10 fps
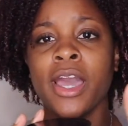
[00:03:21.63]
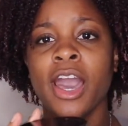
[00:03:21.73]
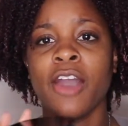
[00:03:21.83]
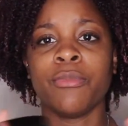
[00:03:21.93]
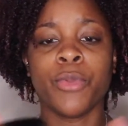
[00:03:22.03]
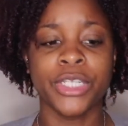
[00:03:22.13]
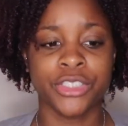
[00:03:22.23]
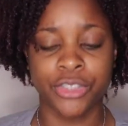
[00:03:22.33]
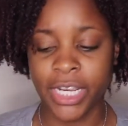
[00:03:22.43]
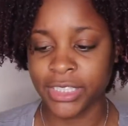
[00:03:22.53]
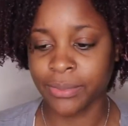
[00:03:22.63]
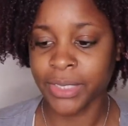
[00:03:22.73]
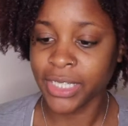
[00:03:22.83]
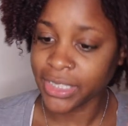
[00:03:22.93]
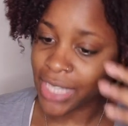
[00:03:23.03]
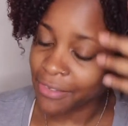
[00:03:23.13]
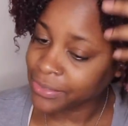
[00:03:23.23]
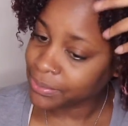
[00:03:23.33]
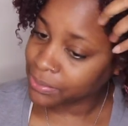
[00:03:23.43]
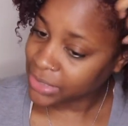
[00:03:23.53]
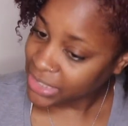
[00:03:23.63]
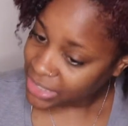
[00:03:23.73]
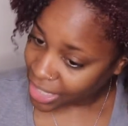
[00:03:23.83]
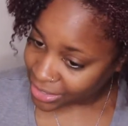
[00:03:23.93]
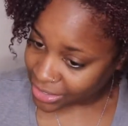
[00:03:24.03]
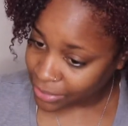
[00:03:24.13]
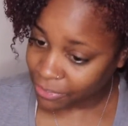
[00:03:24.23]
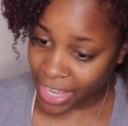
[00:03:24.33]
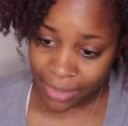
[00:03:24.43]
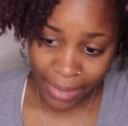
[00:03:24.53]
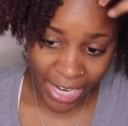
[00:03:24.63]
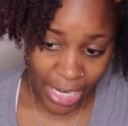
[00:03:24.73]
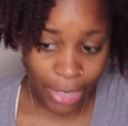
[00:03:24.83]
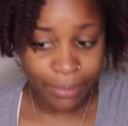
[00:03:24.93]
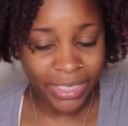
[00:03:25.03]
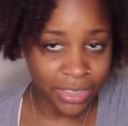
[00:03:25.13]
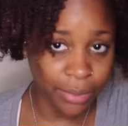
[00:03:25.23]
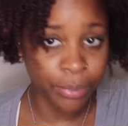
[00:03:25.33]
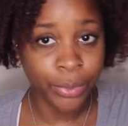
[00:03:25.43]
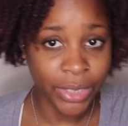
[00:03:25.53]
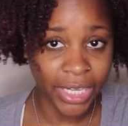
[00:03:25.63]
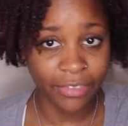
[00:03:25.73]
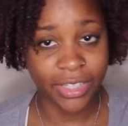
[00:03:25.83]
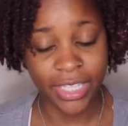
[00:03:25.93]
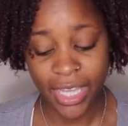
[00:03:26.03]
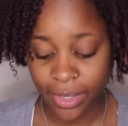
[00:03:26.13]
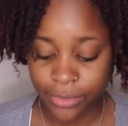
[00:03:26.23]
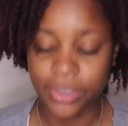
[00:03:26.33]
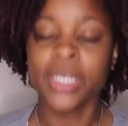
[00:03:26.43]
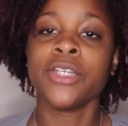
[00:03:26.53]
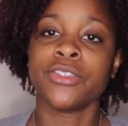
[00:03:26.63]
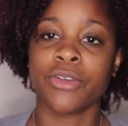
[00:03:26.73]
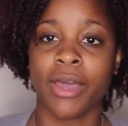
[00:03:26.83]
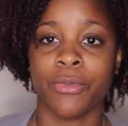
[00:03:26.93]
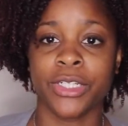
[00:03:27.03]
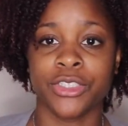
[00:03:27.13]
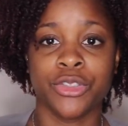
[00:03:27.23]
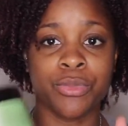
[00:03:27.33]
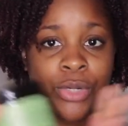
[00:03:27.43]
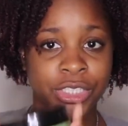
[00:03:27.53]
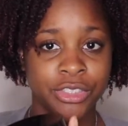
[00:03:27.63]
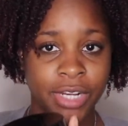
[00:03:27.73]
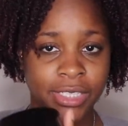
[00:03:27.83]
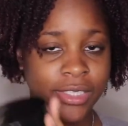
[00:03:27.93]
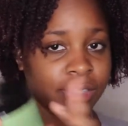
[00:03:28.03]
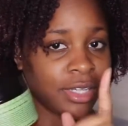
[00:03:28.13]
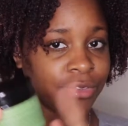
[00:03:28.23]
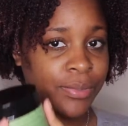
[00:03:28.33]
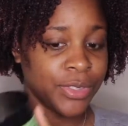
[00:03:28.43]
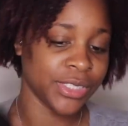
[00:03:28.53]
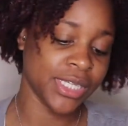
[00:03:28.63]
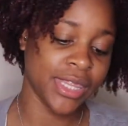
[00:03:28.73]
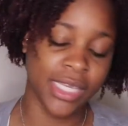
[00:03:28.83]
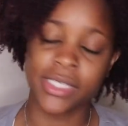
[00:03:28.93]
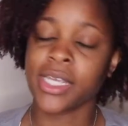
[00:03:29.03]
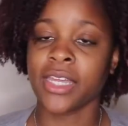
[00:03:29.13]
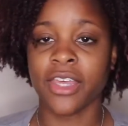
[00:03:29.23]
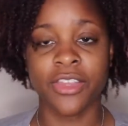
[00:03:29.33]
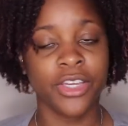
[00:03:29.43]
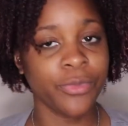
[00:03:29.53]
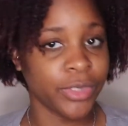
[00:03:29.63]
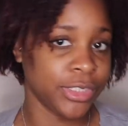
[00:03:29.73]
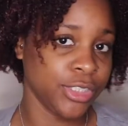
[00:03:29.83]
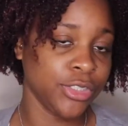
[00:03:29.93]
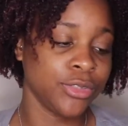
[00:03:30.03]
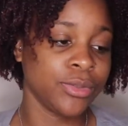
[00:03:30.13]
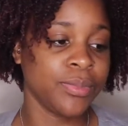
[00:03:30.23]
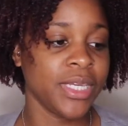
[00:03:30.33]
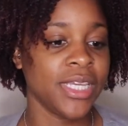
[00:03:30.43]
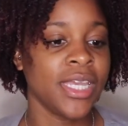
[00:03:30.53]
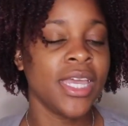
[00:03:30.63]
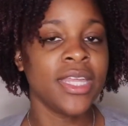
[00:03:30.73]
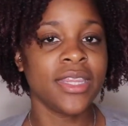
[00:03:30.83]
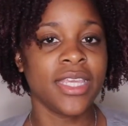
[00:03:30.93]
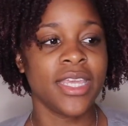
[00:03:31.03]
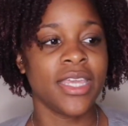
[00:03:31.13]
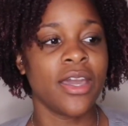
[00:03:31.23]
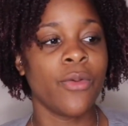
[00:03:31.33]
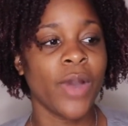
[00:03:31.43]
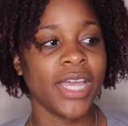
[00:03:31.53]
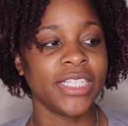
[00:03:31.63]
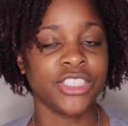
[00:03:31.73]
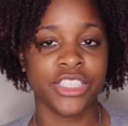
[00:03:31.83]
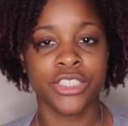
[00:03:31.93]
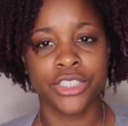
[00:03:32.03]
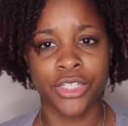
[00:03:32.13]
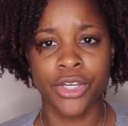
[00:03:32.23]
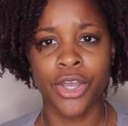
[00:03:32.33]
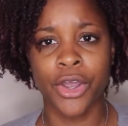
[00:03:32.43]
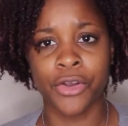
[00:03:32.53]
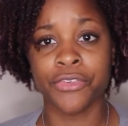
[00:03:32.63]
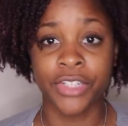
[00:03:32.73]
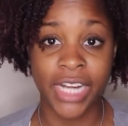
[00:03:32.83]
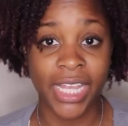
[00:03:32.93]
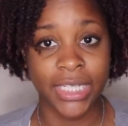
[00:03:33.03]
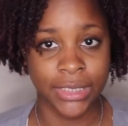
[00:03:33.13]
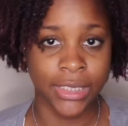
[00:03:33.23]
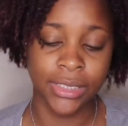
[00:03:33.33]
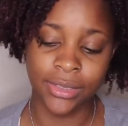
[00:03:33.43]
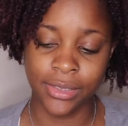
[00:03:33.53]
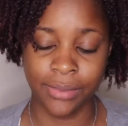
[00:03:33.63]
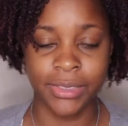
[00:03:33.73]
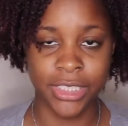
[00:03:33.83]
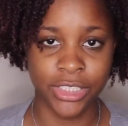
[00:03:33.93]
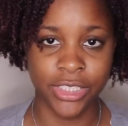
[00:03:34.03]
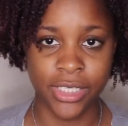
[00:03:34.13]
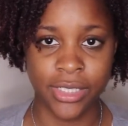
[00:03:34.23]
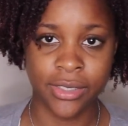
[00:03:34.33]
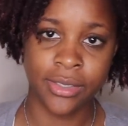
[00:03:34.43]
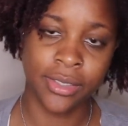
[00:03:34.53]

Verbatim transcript: of moisturizing because I'm detoxifying my hair and basically pulling everything out so I want to moisturize it so that's why I'm using this. Another good one to use would be the Hawaiian Ginger Overnight Deep Conditioning